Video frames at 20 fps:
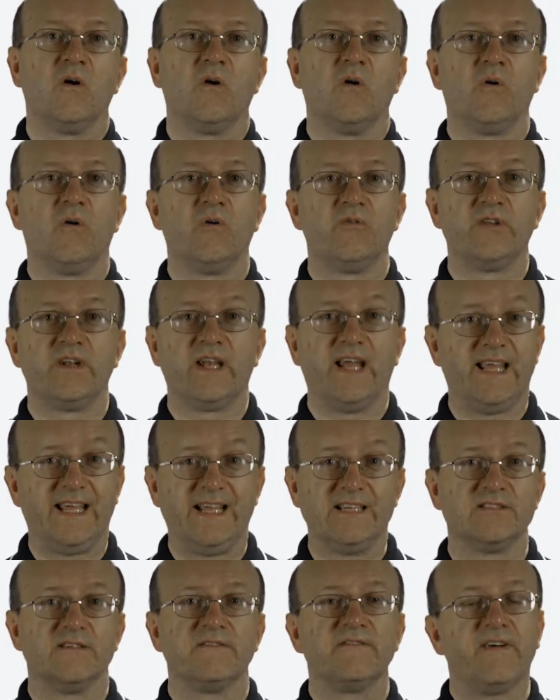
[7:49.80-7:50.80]
or that a
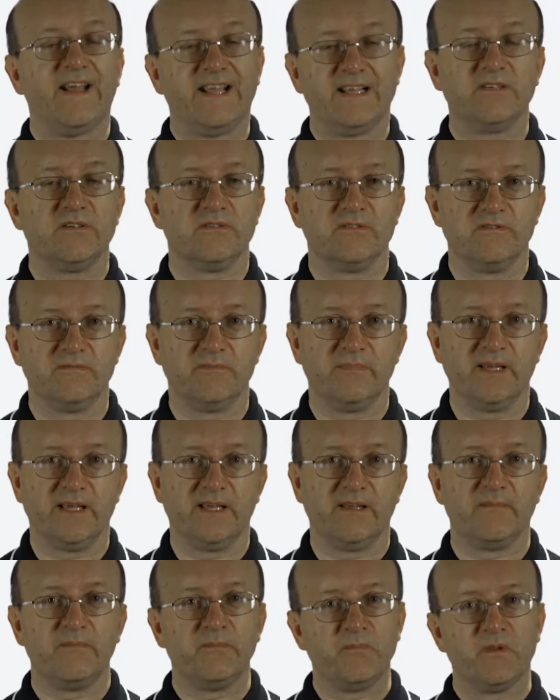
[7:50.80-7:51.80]
is a factor of b.